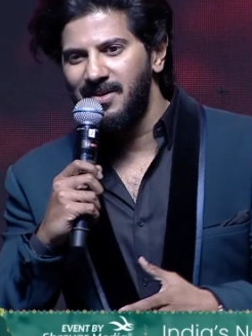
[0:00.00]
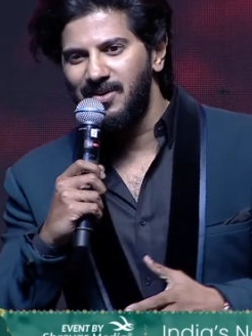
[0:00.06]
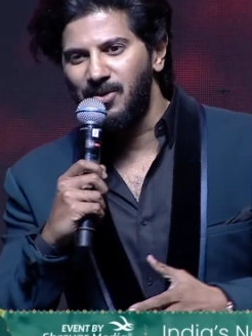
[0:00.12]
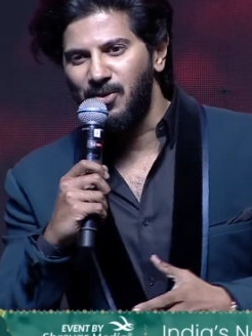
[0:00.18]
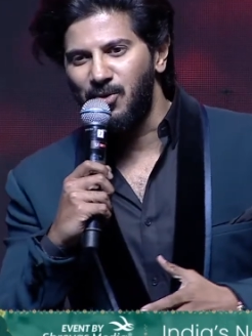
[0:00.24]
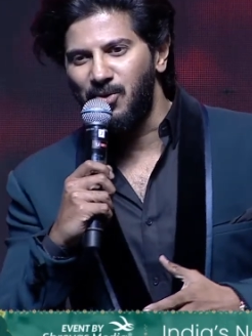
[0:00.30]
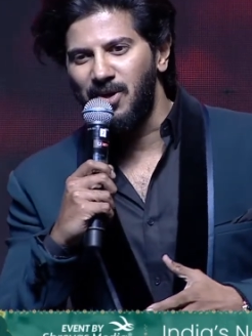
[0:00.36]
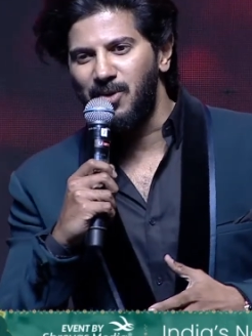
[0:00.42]

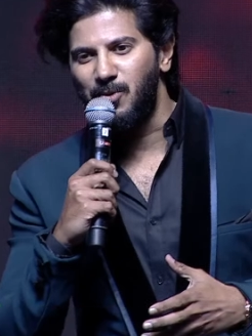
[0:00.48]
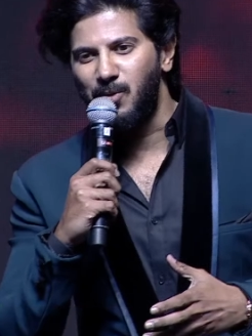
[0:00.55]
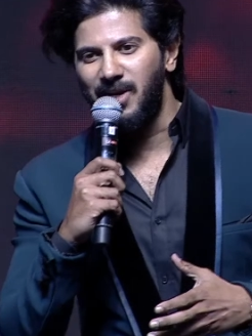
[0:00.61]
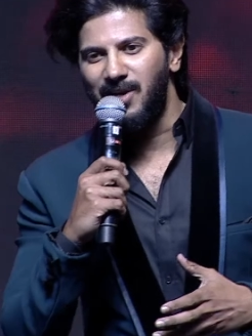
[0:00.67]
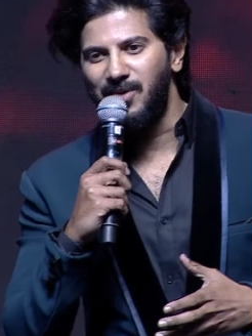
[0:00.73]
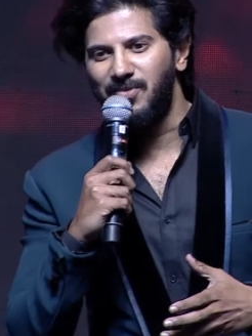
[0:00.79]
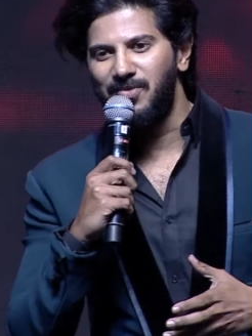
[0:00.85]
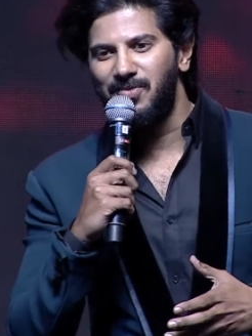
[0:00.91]
corona
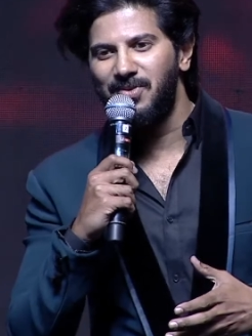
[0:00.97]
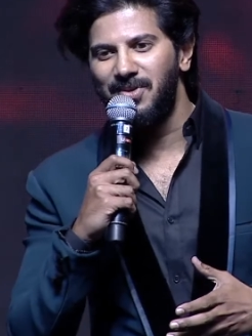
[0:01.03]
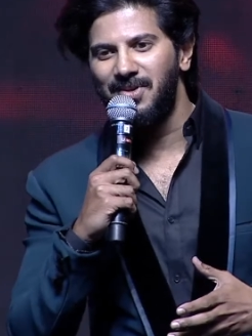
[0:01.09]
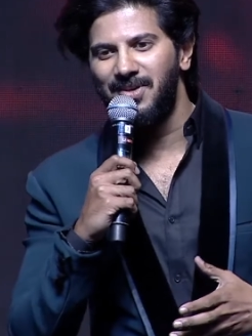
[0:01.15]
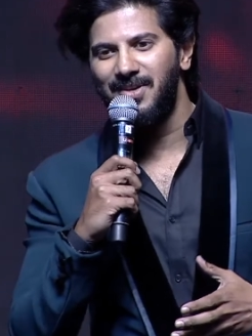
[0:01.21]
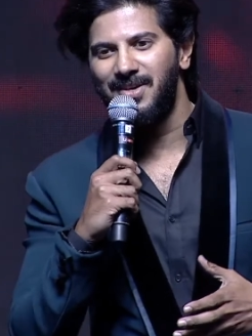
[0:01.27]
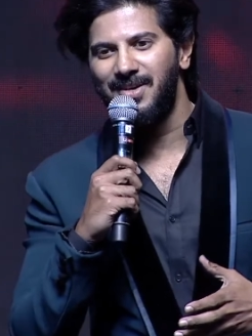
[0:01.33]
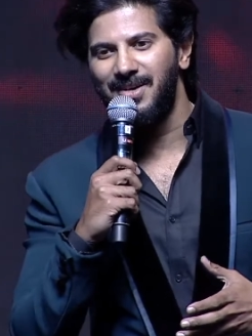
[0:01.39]
wave
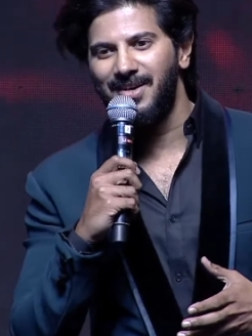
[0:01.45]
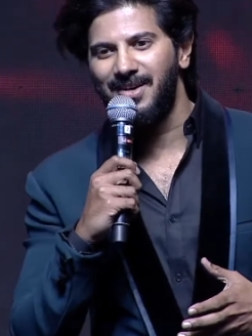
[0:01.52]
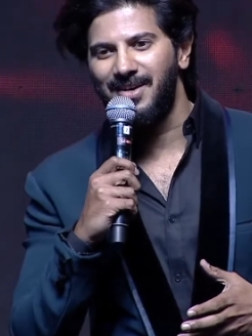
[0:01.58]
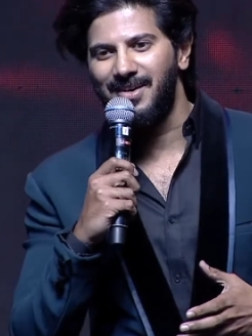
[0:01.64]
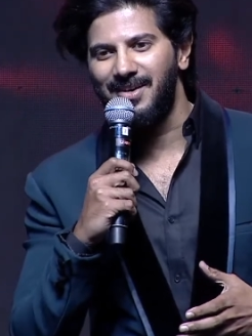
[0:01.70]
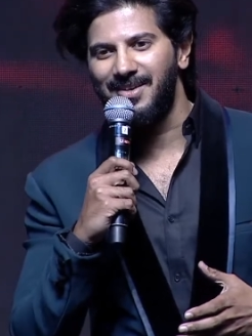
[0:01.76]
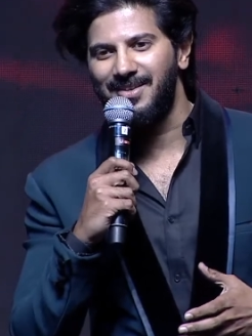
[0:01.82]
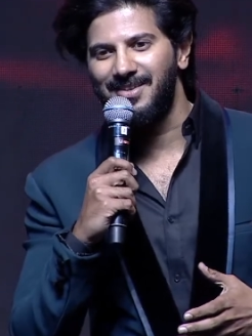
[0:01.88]

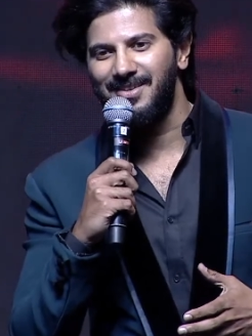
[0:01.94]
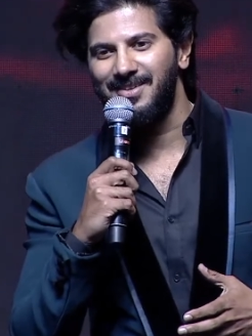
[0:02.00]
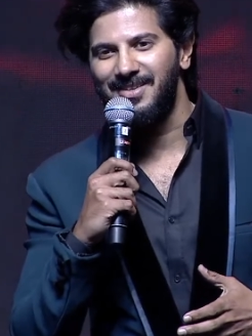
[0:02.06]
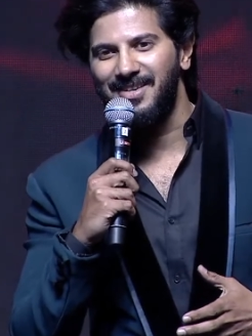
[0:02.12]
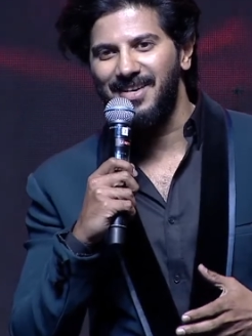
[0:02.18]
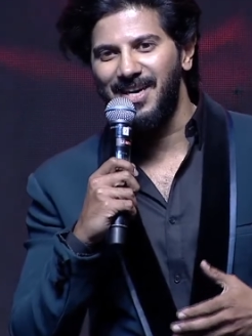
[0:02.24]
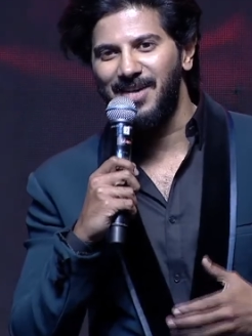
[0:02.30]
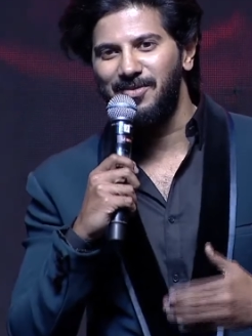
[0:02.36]
uh,
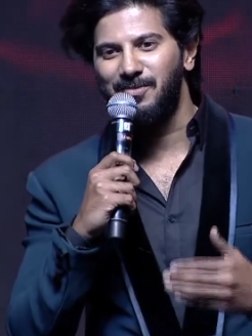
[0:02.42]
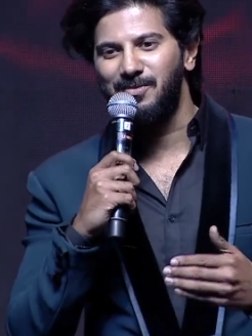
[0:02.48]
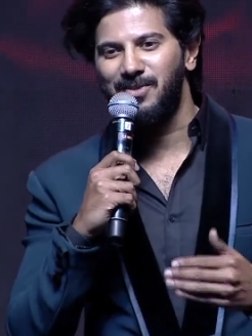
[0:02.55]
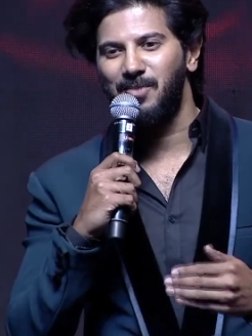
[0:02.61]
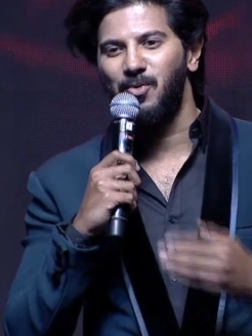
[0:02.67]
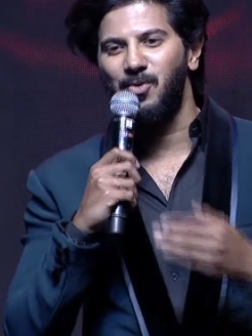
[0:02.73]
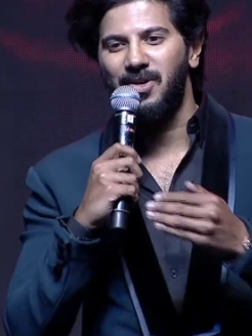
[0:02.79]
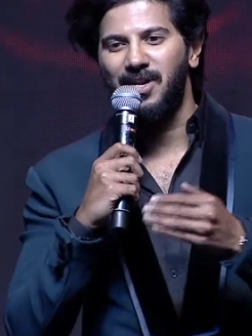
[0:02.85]
gave him
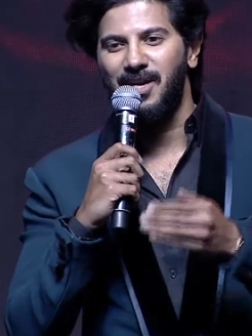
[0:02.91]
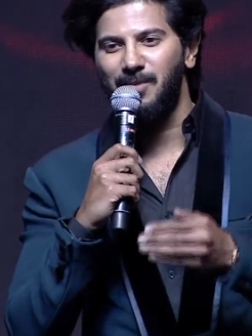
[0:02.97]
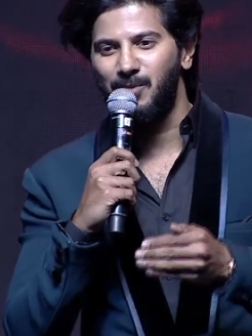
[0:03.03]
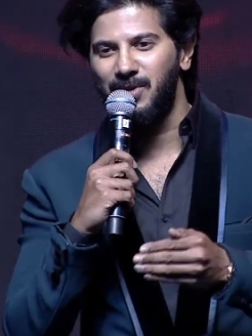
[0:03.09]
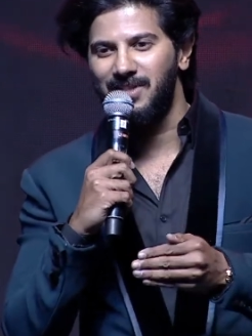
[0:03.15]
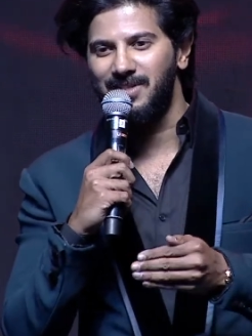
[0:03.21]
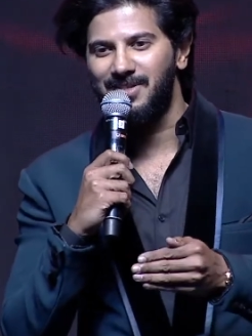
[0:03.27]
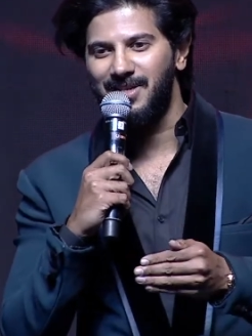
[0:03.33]
some more time
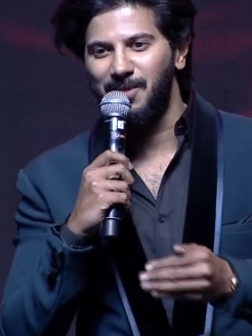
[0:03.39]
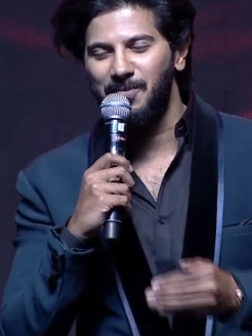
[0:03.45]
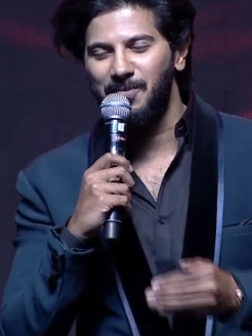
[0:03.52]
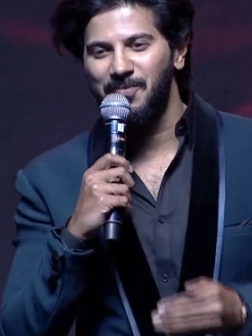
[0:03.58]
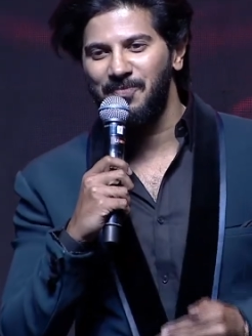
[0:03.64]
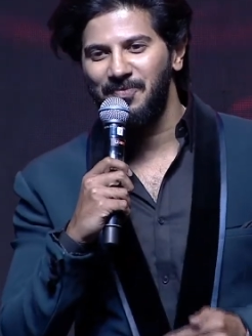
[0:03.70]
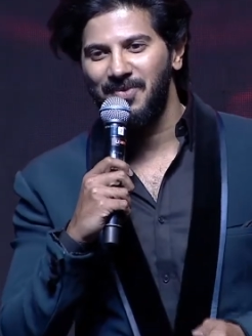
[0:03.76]
with the script,